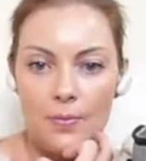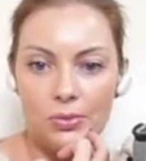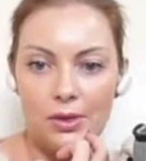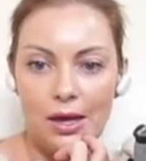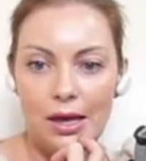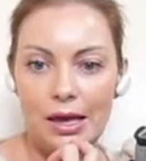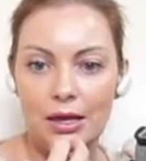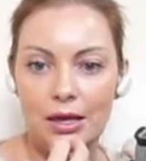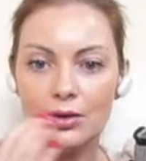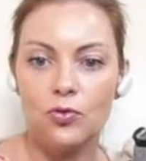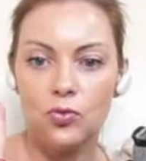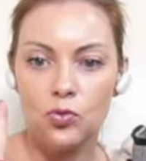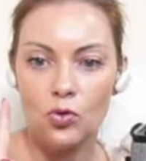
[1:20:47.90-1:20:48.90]
um
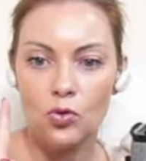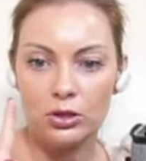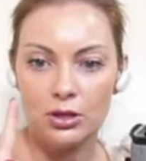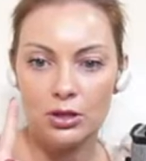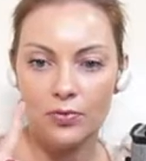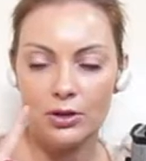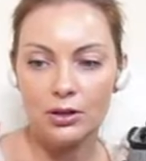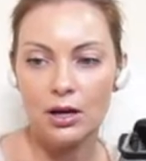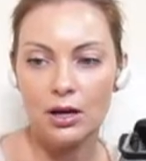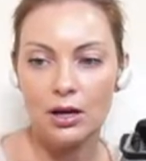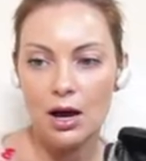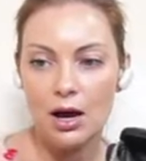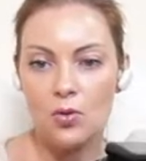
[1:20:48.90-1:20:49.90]
in four different
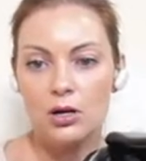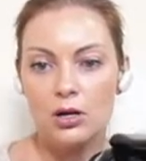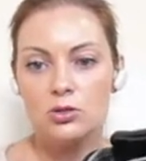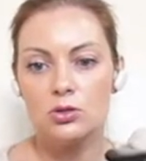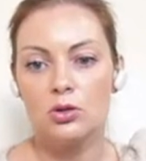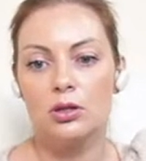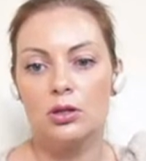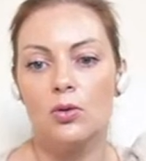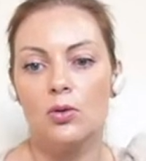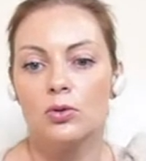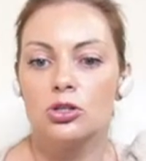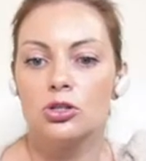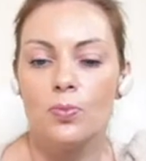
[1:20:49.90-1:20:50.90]
colors. So the
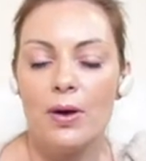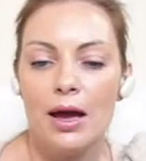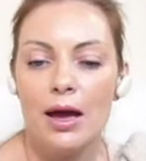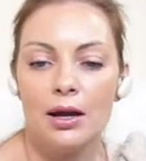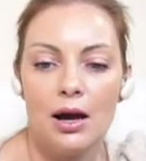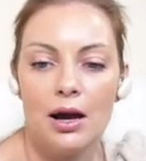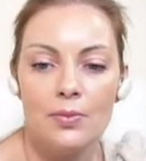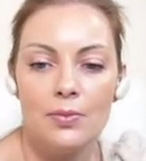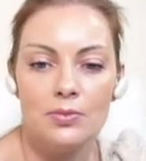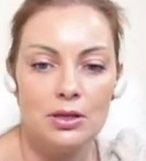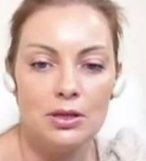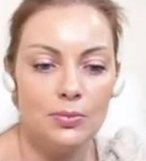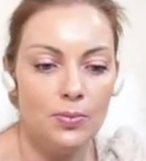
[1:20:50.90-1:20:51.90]
wash bag
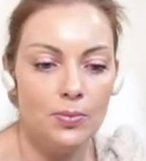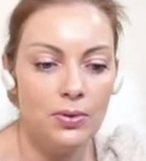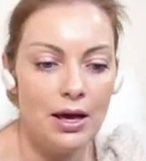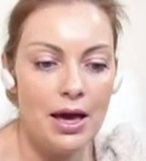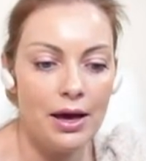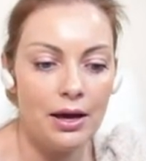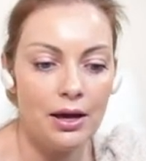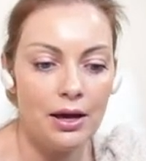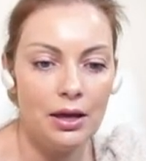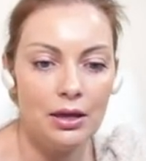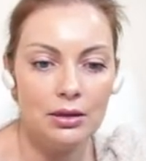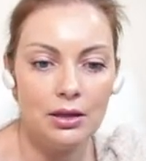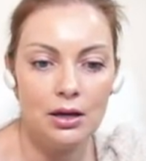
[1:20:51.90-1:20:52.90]
comes in black,
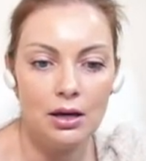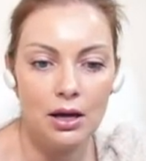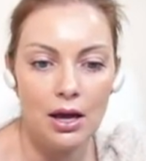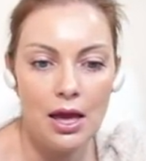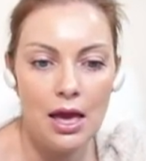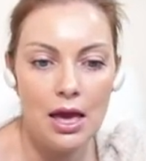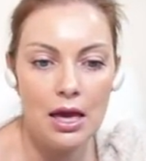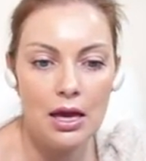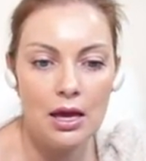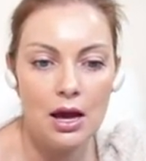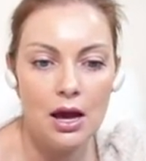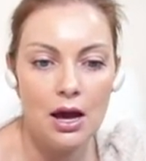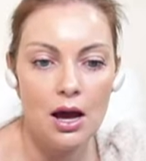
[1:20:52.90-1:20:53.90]
in
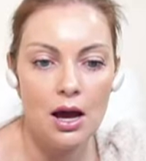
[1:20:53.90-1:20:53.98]
gray,